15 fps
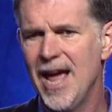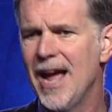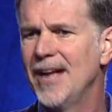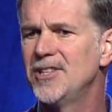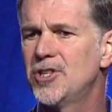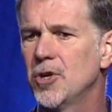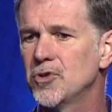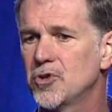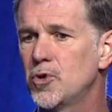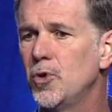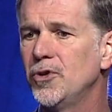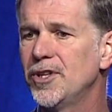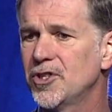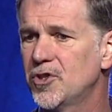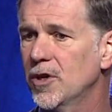And so
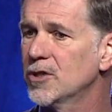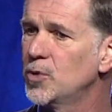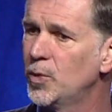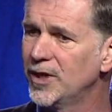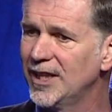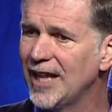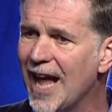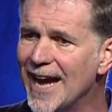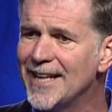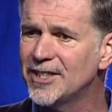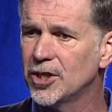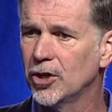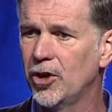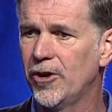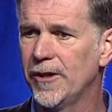school districts would like
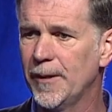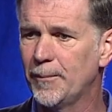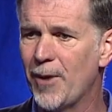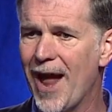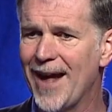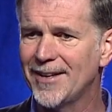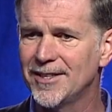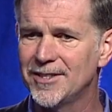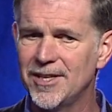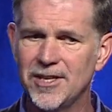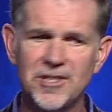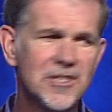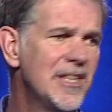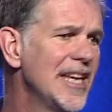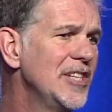to learn the
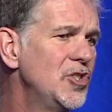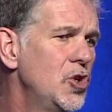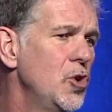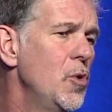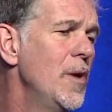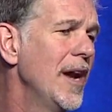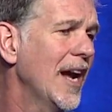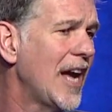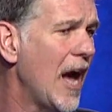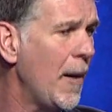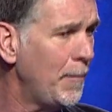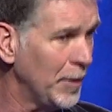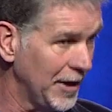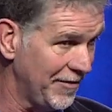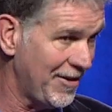practices. They do in a
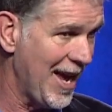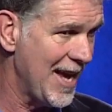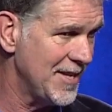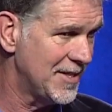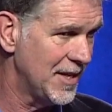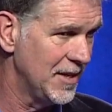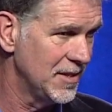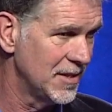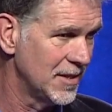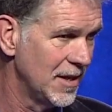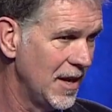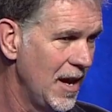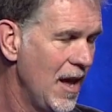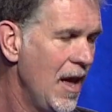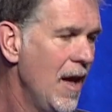couple of cases.
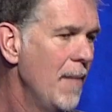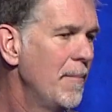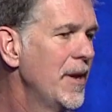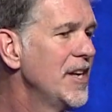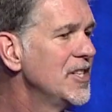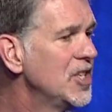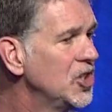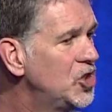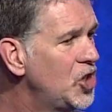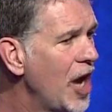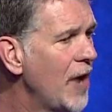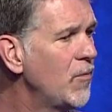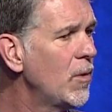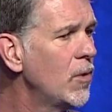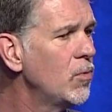But as a
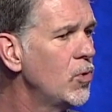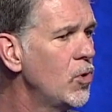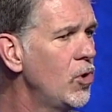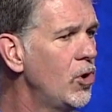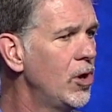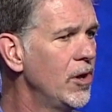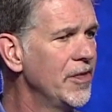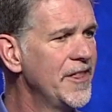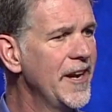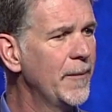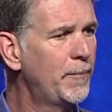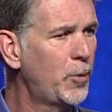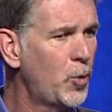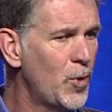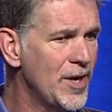general rule, they're
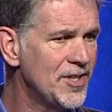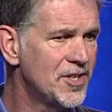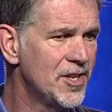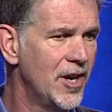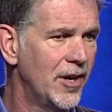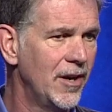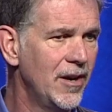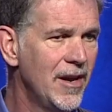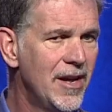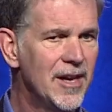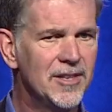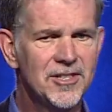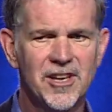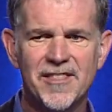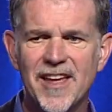prisoner
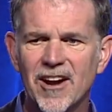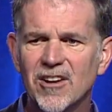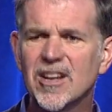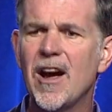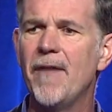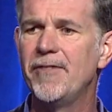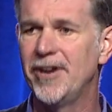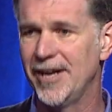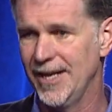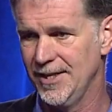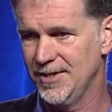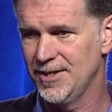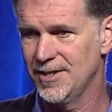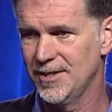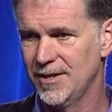to their
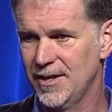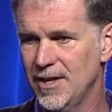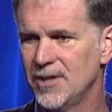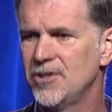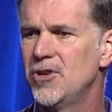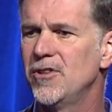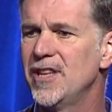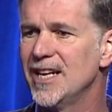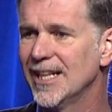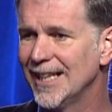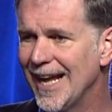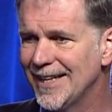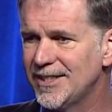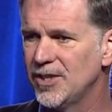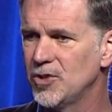governance, to the
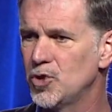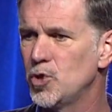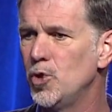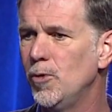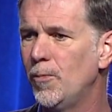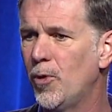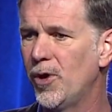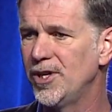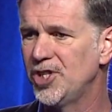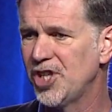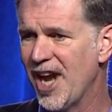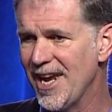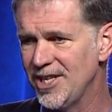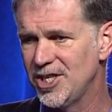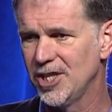elected school board
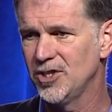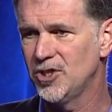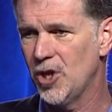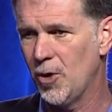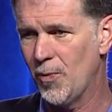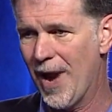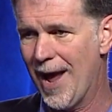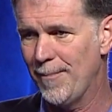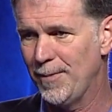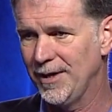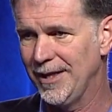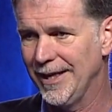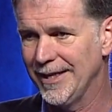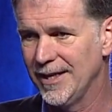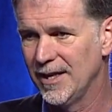changing so
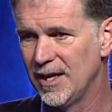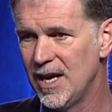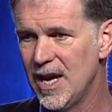rapidly.